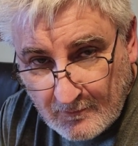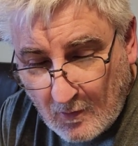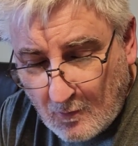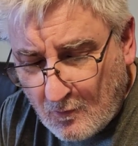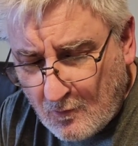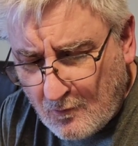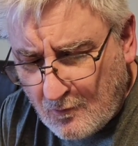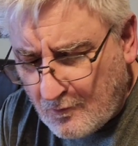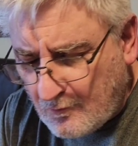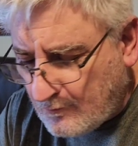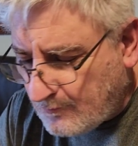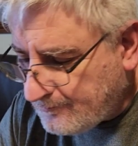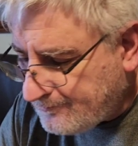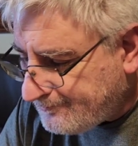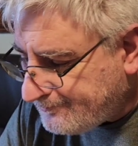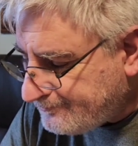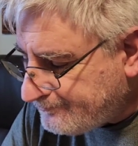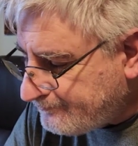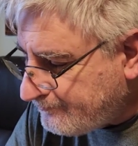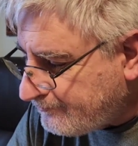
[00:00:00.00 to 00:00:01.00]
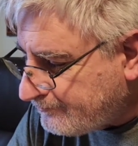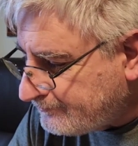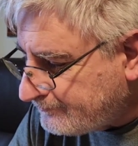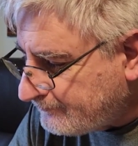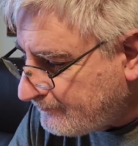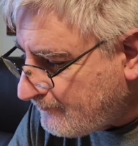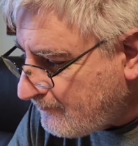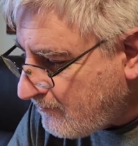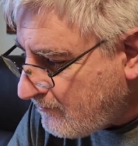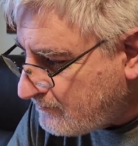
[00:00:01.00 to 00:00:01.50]
Ooh. Peach
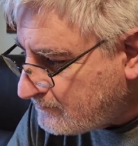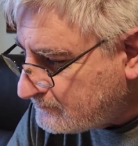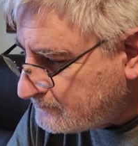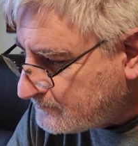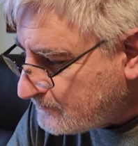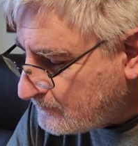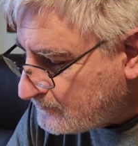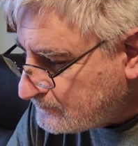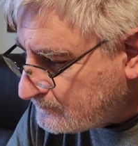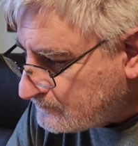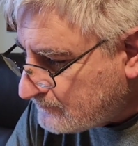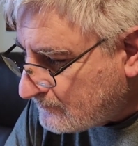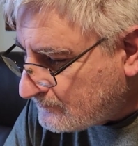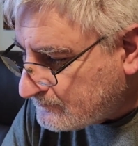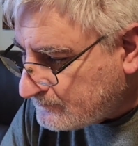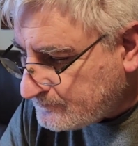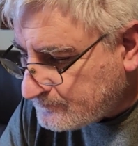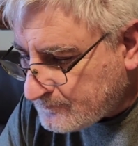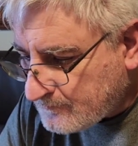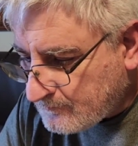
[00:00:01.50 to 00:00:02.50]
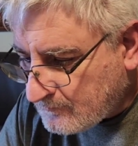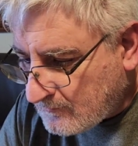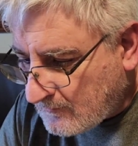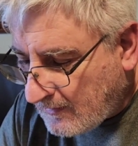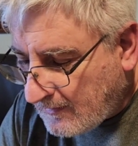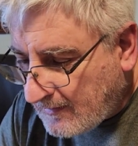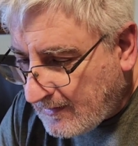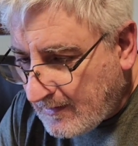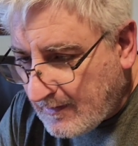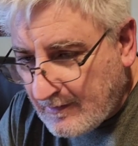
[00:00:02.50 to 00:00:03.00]
muffins.
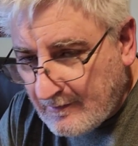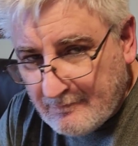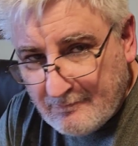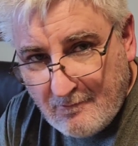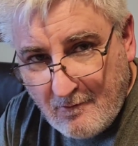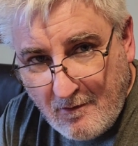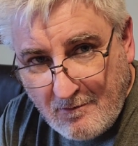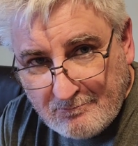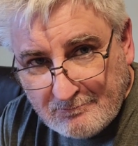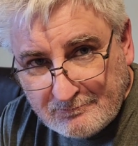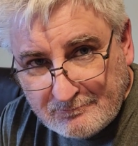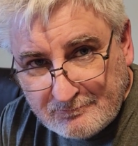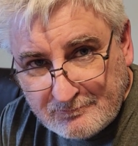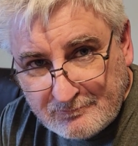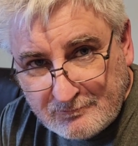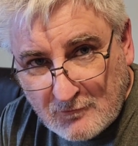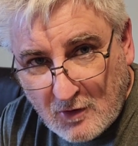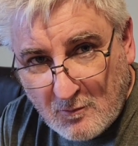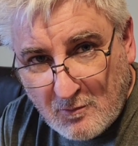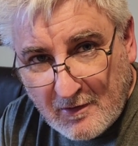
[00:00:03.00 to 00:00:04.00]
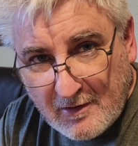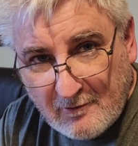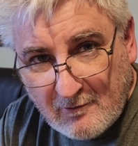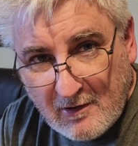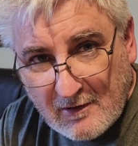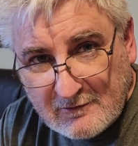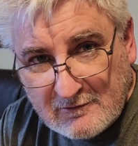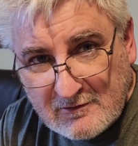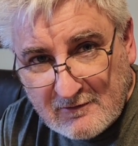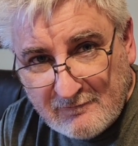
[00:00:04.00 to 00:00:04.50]
Yeah. Nobody
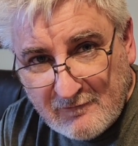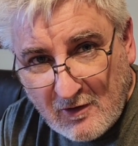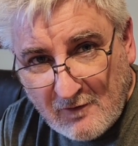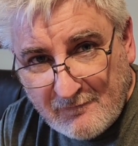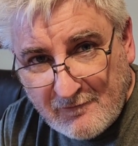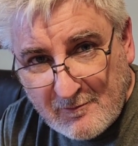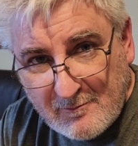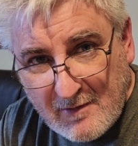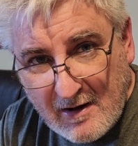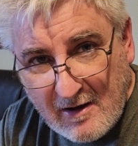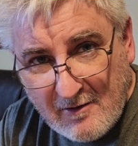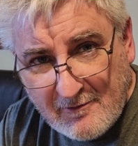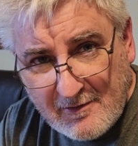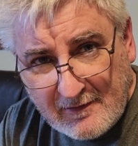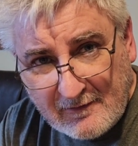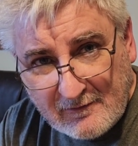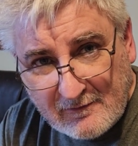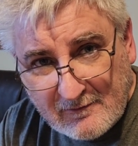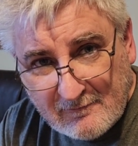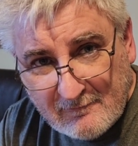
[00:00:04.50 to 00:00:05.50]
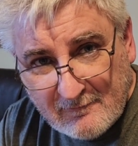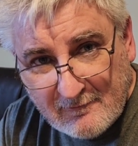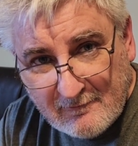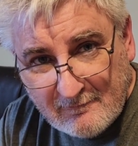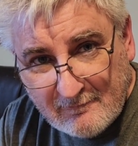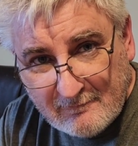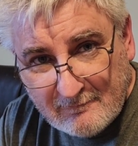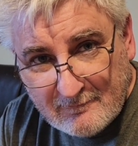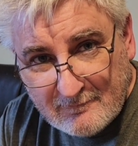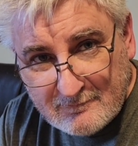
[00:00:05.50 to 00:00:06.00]
wants to vote for brownies.
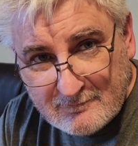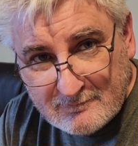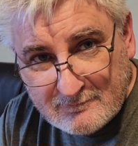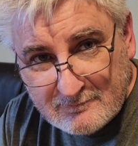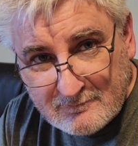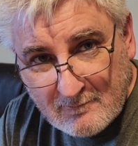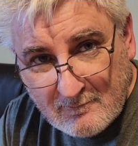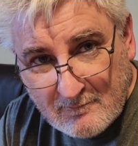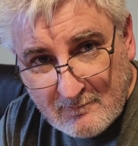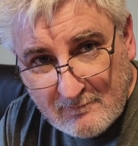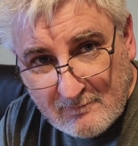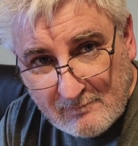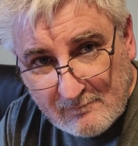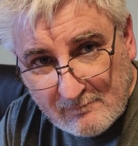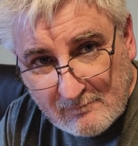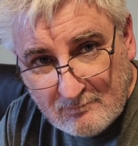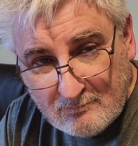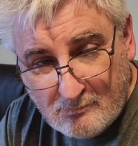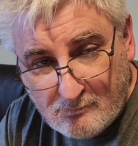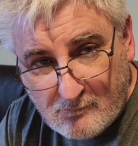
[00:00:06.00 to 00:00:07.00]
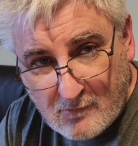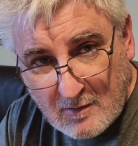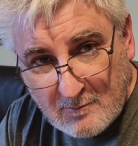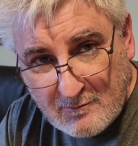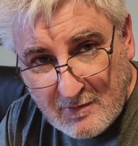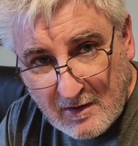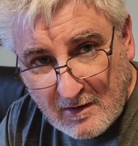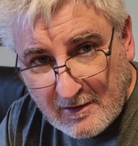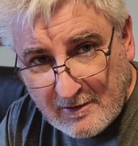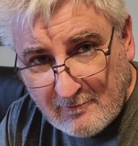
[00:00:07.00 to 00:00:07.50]
I know. My
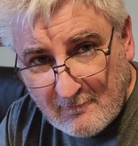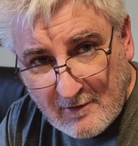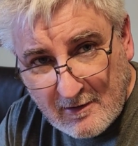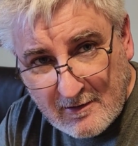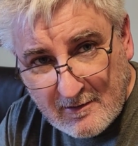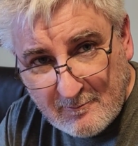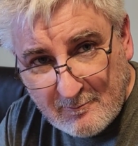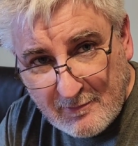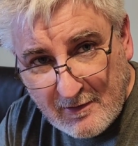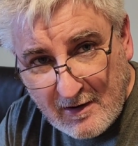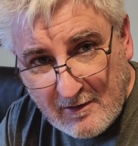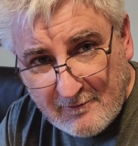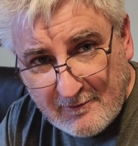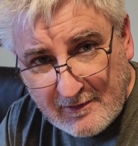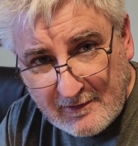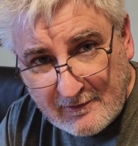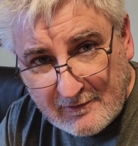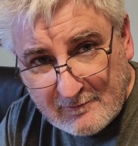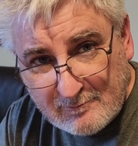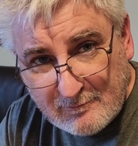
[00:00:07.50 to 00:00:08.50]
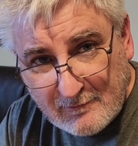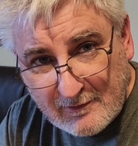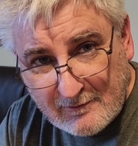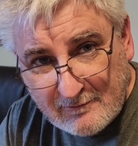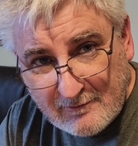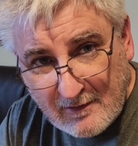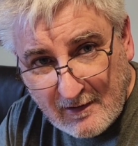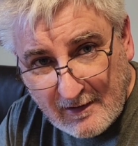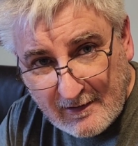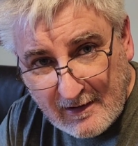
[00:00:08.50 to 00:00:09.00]
belly wanted brownies,
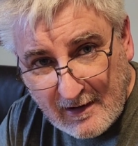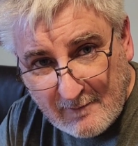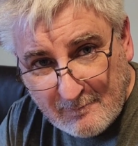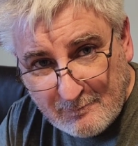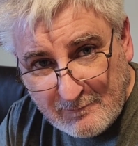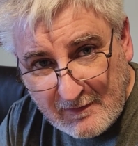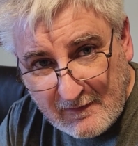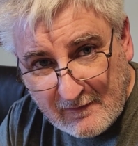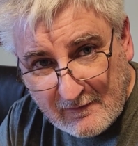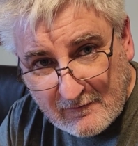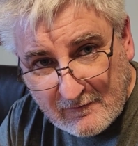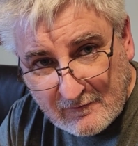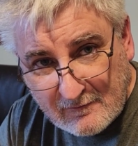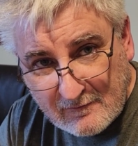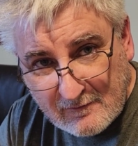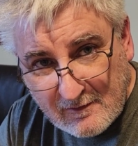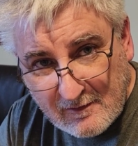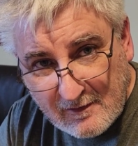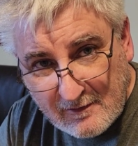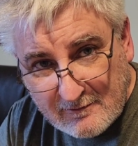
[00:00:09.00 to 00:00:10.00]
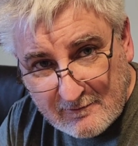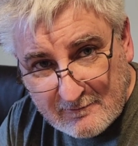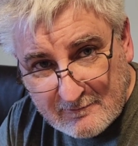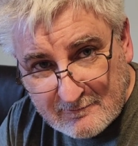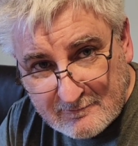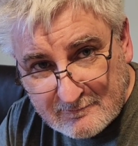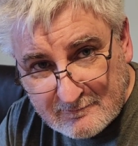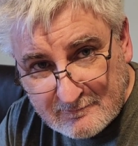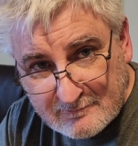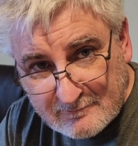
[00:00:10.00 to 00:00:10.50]
but I got peach instead.
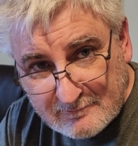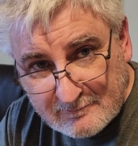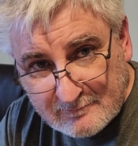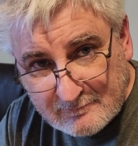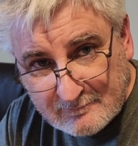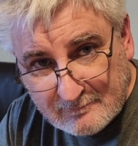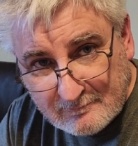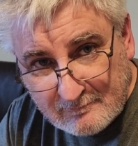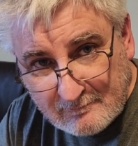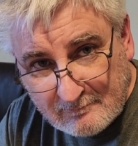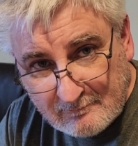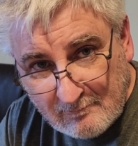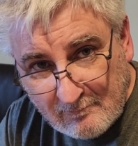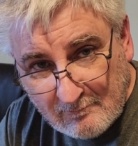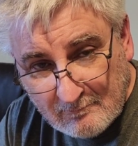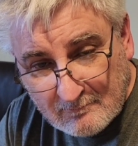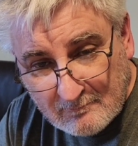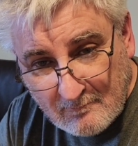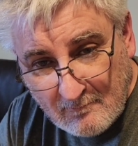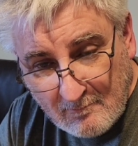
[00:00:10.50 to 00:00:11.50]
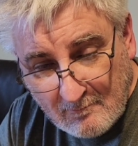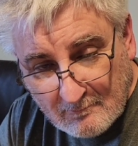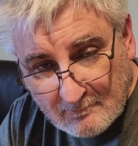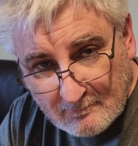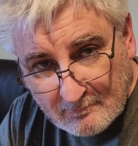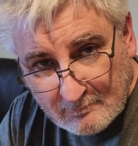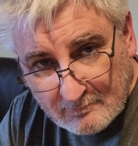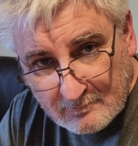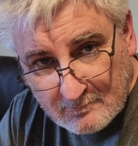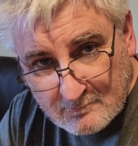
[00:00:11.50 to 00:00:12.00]
Well, you've got brownies
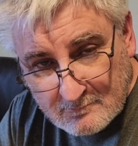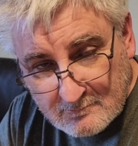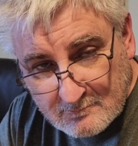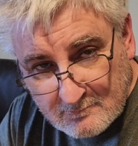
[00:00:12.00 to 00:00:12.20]
anyway.